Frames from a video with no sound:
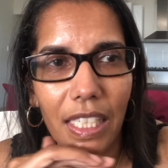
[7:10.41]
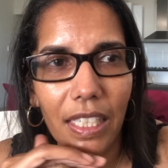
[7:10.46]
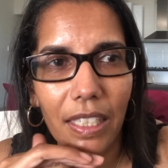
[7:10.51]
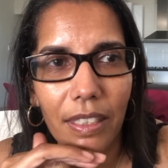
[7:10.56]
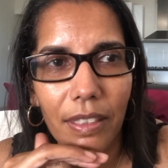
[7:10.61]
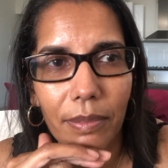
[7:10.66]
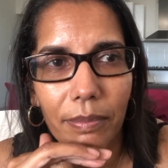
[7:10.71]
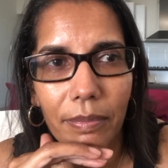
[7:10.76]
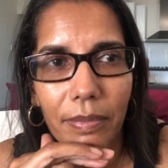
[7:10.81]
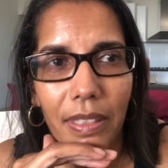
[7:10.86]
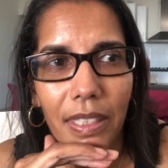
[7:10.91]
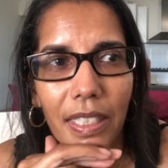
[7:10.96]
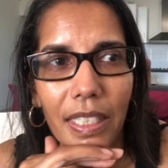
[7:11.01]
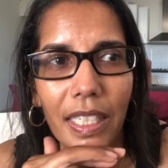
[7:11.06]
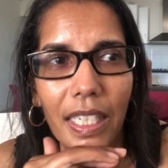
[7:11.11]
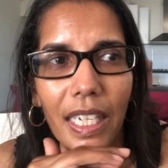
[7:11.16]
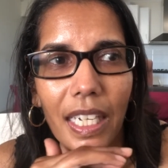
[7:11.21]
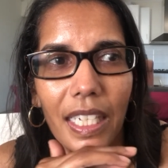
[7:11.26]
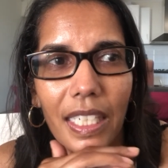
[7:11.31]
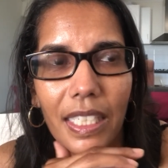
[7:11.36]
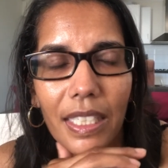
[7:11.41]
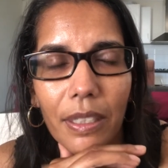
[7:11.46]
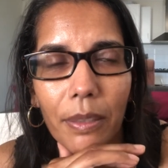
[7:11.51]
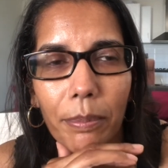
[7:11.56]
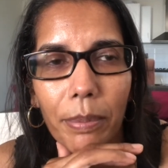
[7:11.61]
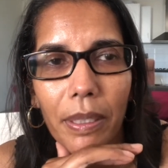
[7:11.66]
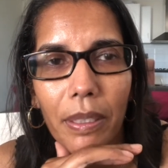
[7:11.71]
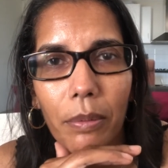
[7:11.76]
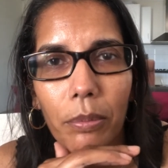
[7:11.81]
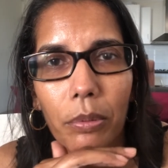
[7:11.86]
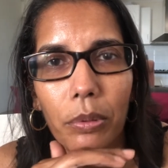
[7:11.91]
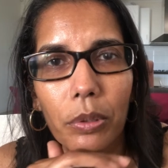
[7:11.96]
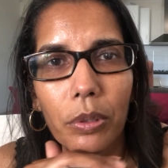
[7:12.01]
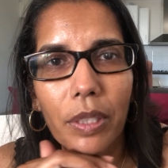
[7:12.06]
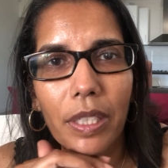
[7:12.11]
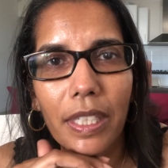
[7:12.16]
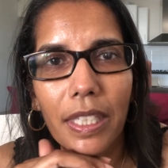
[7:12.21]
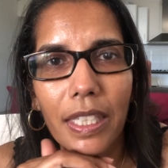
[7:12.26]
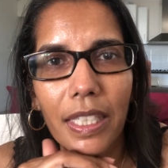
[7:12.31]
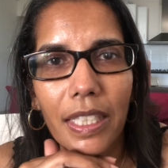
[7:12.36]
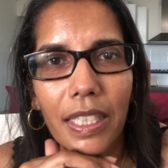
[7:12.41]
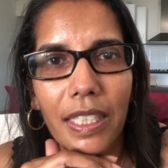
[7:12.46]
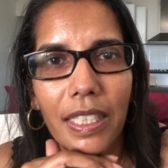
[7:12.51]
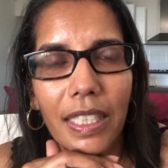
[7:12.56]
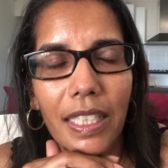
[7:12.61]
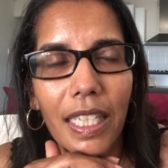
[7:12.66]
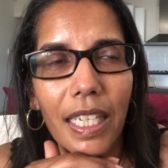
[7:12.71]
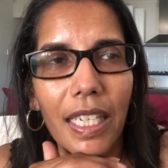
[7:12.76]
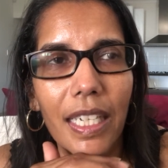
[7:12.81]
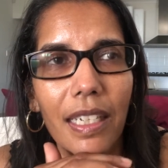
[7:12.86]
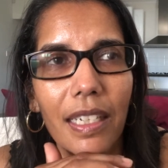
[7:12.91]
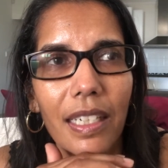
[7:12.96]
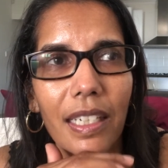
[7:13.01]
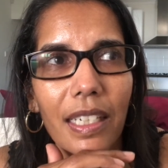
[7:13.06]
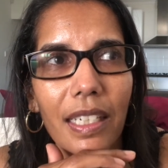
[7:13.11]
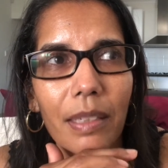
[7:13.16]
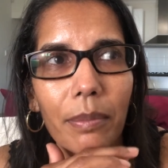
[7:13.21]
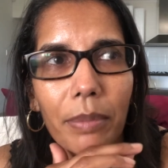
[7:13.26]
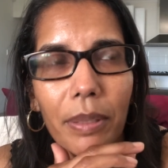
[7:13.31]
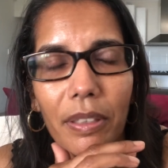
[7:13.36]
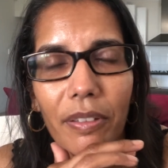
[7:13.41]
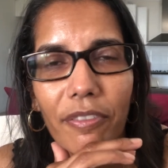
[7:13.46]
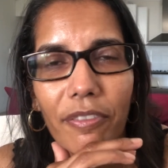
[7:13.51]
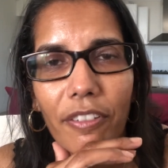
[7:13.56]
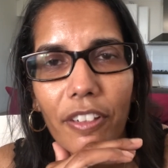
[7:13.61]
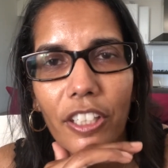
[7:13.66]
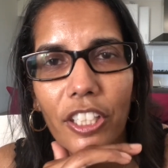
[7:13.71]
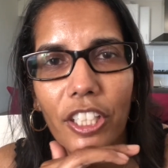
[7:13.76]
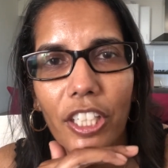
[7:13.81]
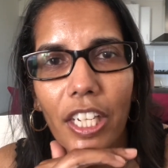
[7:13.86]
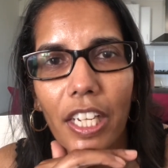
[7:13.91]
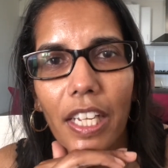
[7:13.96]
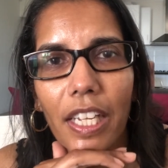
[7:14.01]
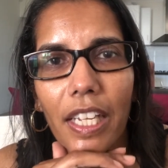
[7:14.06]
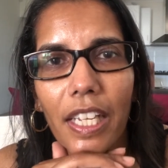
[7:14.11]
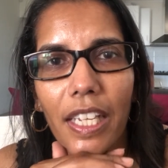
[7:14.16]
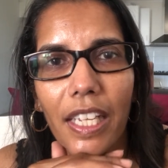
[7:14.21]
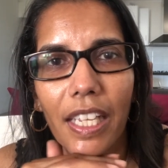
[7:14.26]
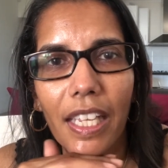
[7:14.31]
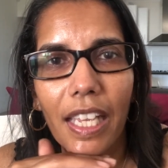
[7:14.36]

A little bit of walking, a little bit of fresh air,